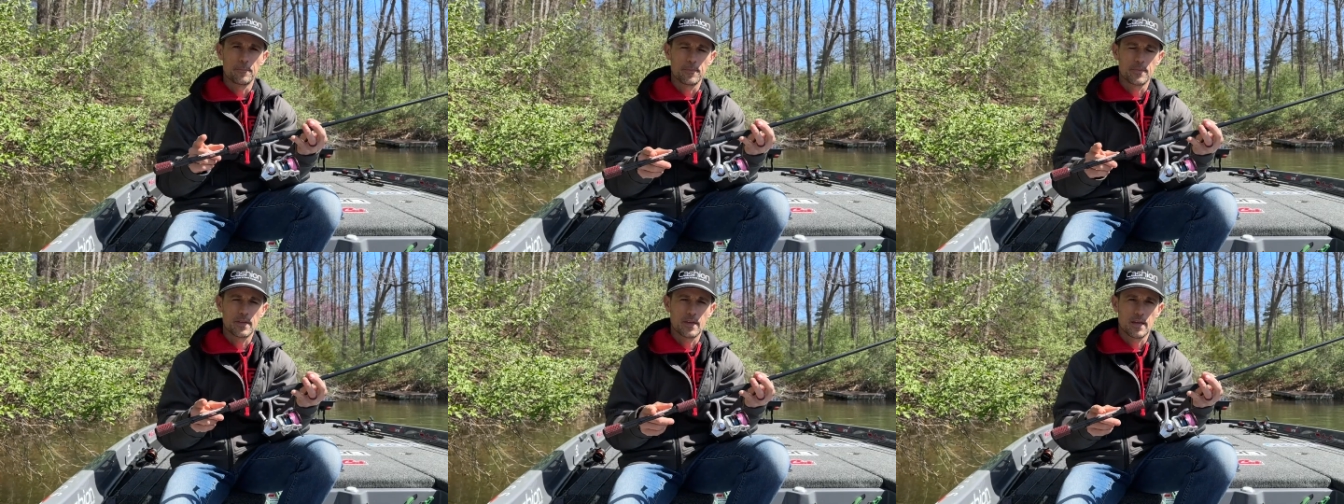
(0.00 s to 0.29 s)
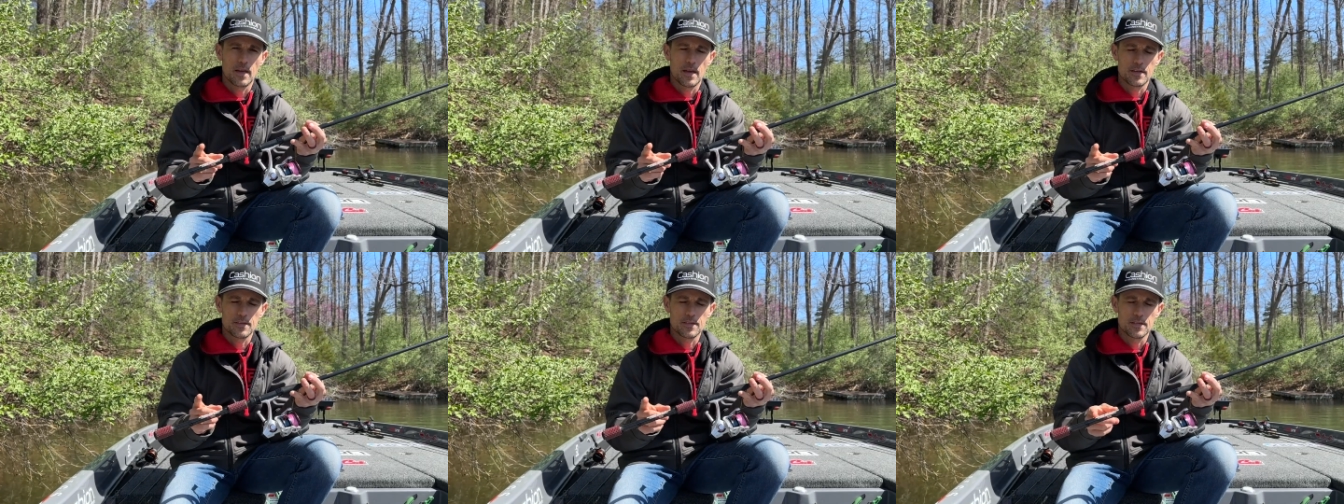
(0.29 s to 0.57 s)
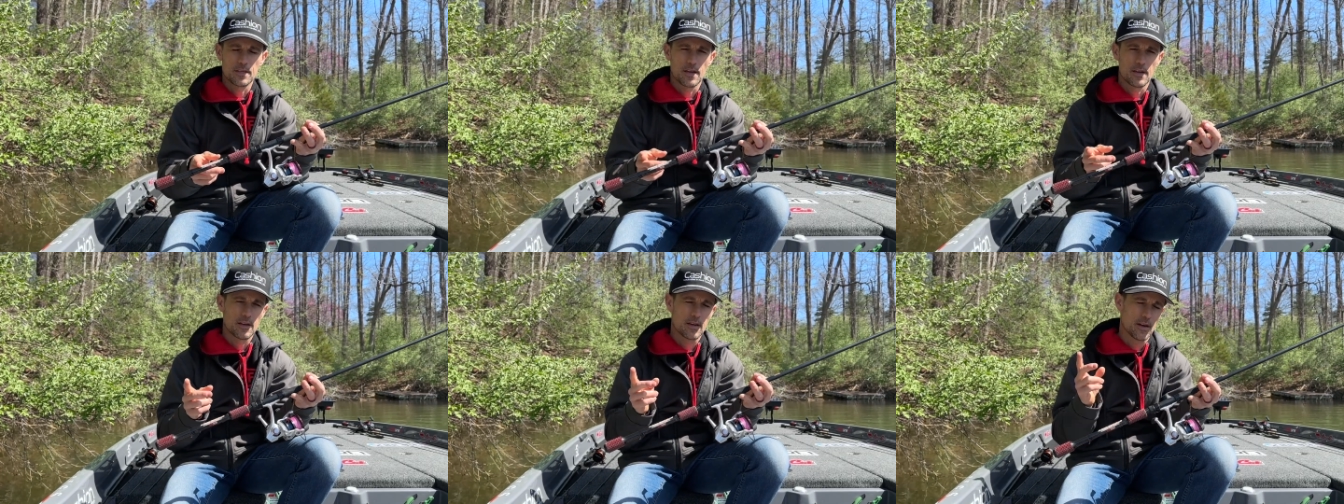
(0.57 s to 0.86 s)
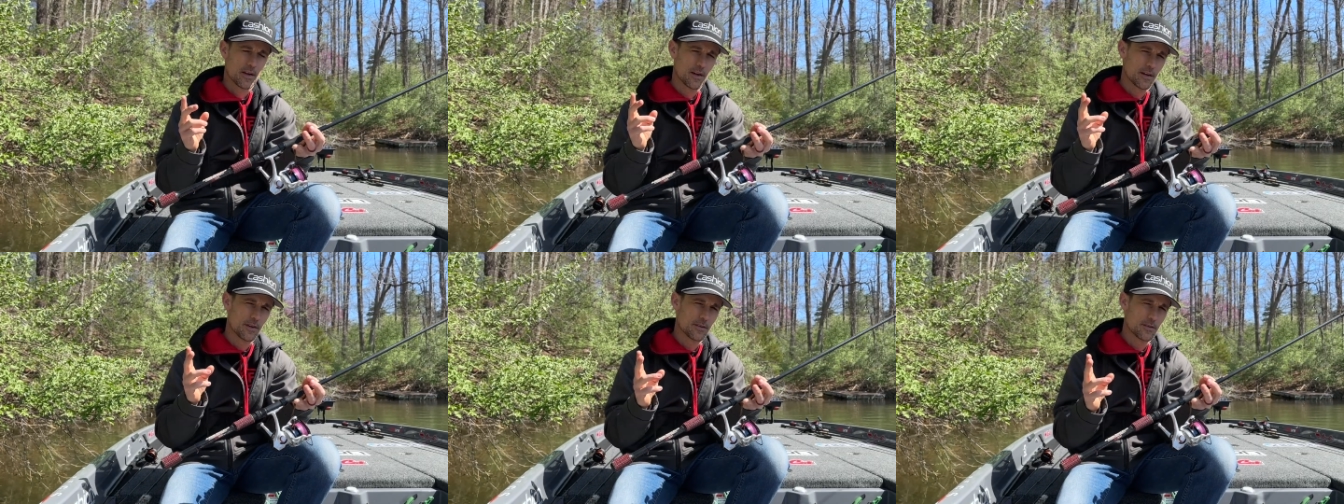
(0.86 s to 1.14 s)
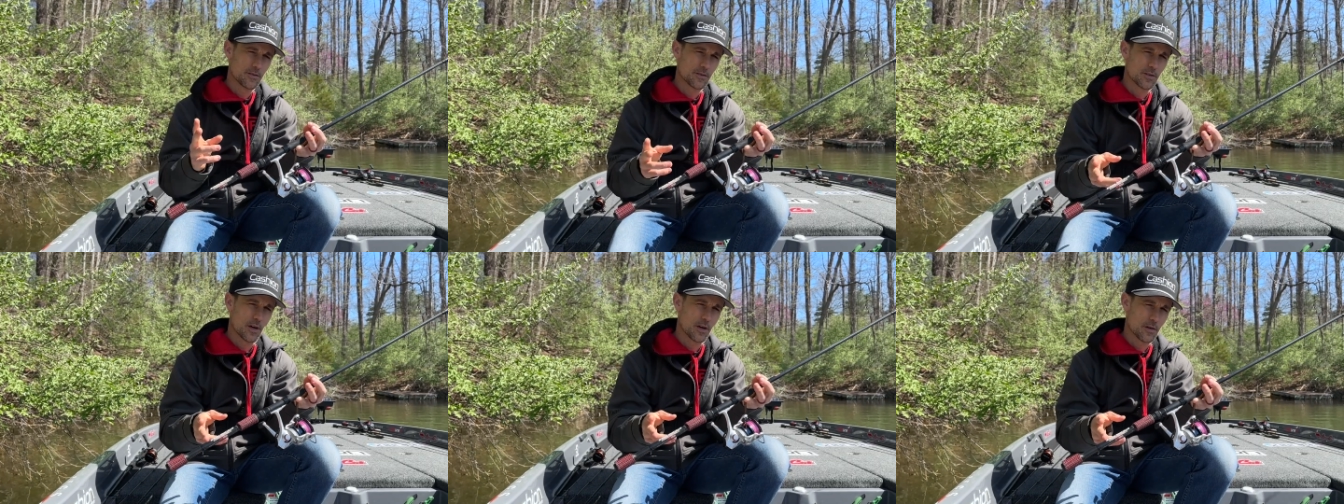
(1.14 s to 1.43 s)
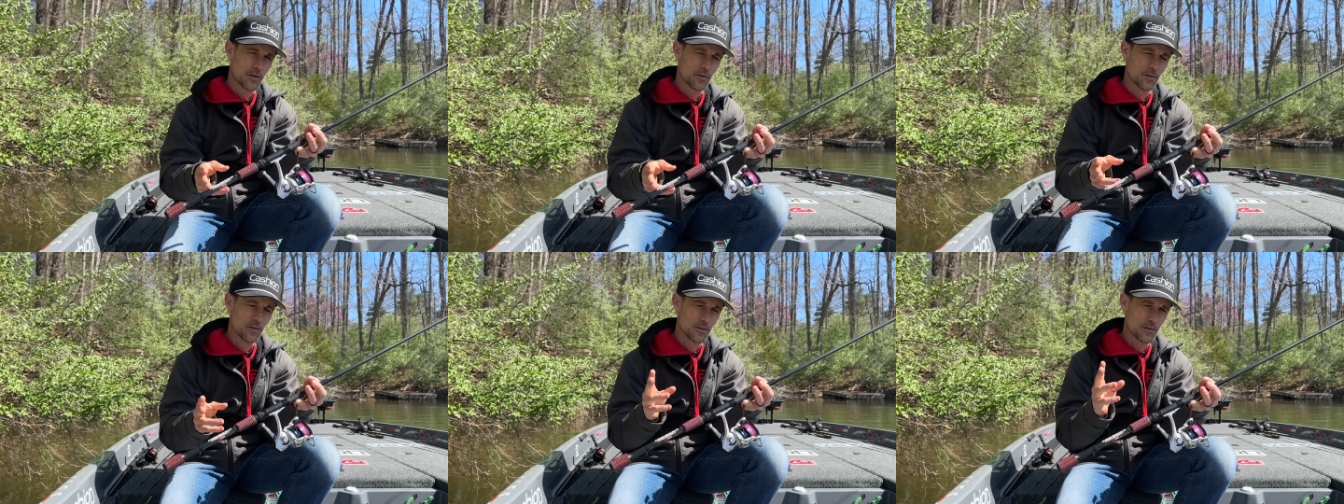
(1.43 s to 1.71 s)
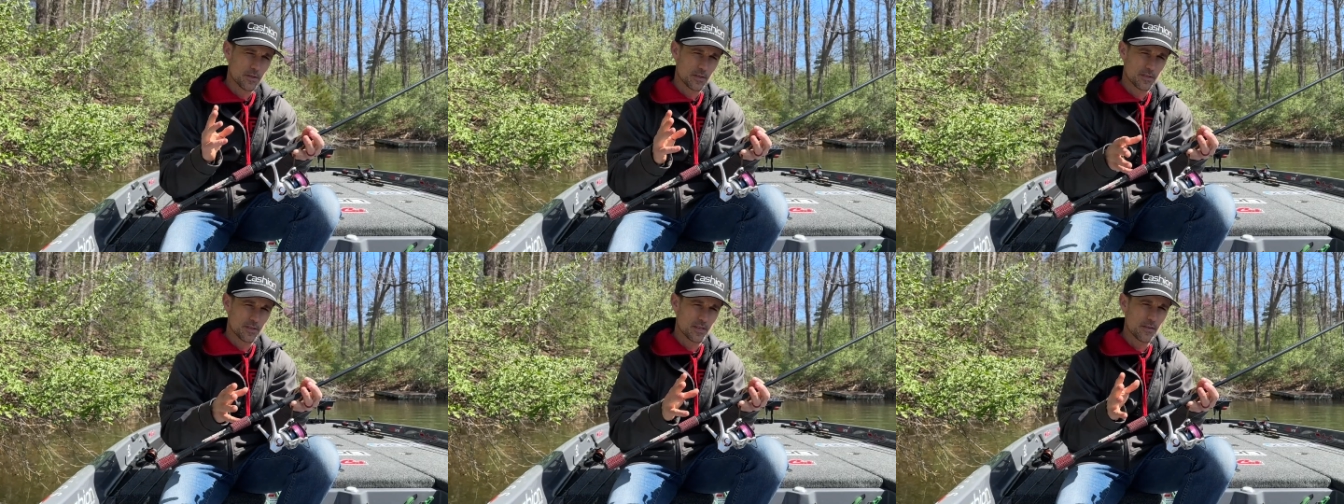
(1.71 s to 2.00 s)
Cashion Icon John
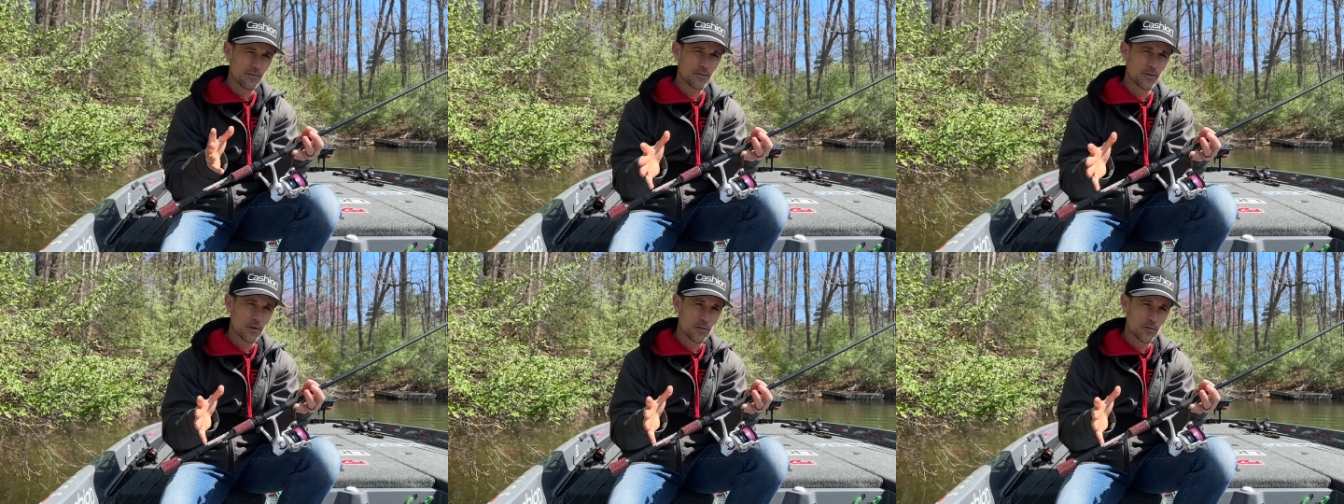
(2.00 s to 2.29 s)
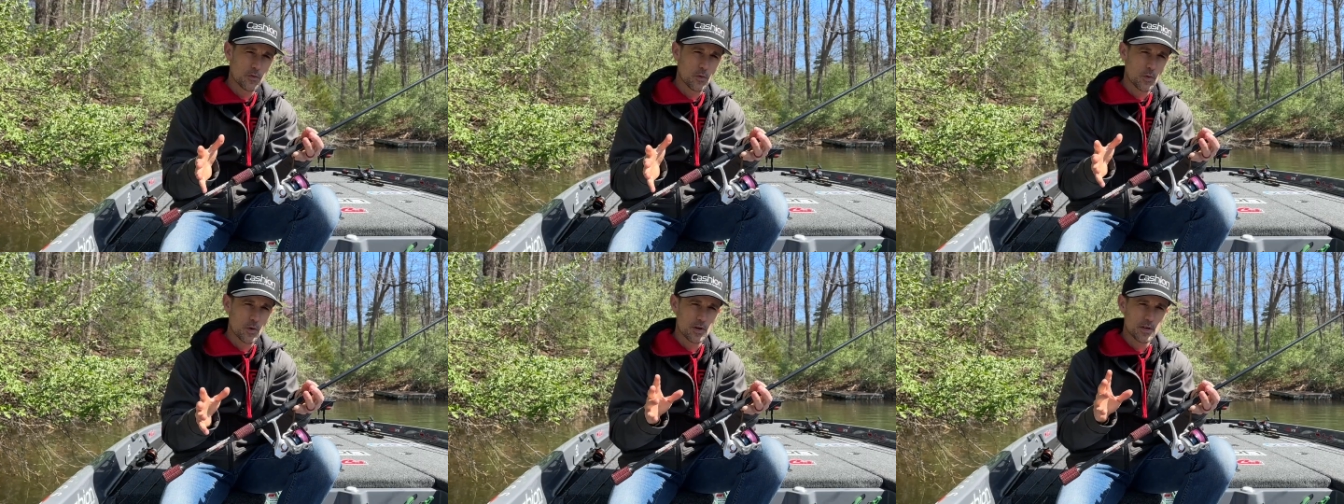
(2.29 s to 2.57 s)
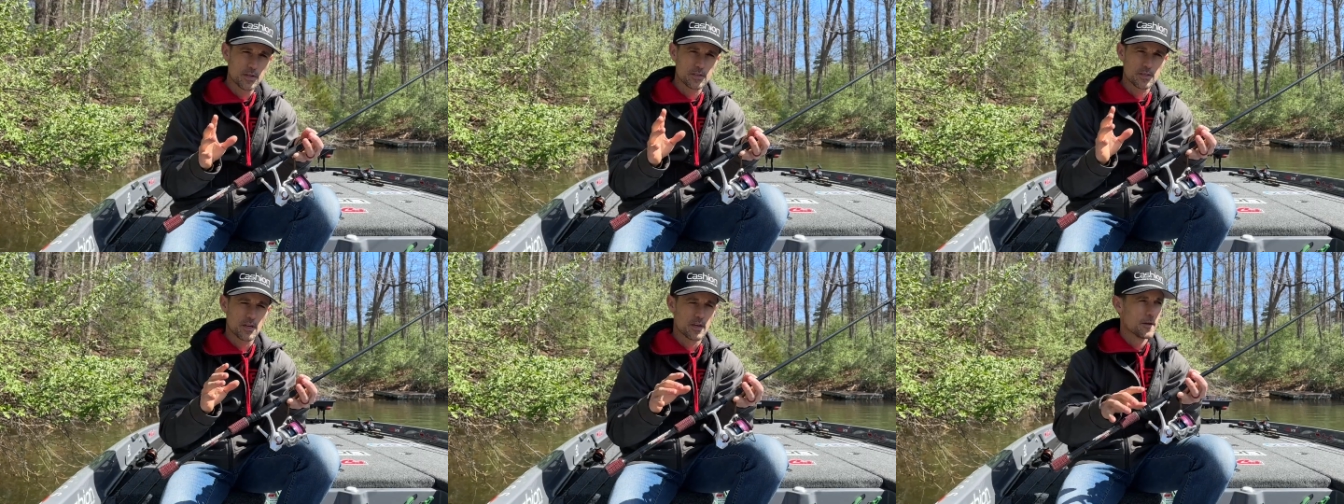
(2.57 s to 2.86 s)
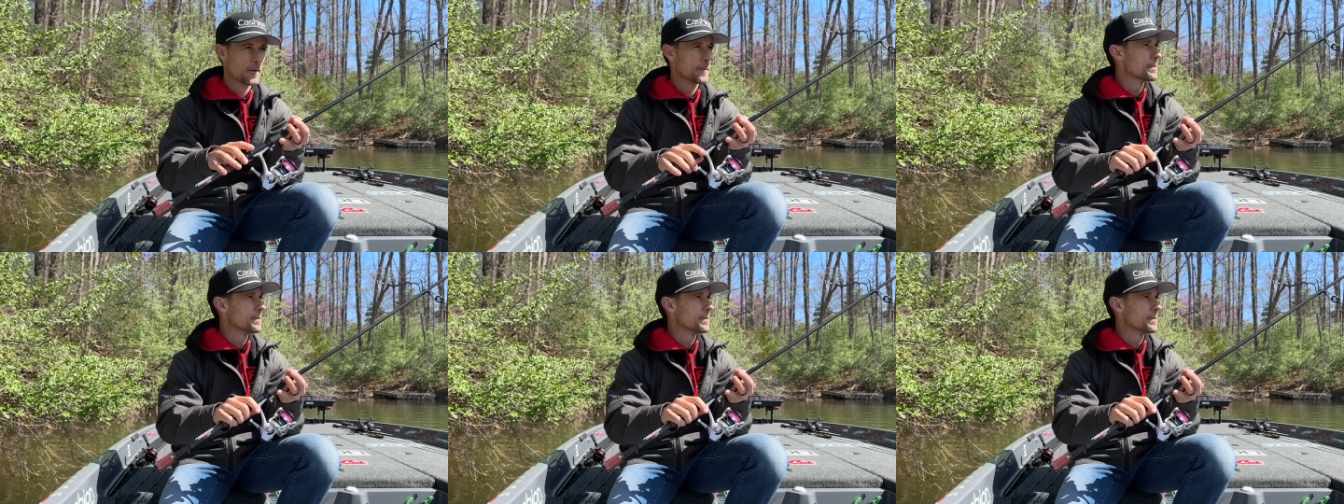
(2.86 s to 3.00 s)
Cruz. It's 7 foot 4 inch.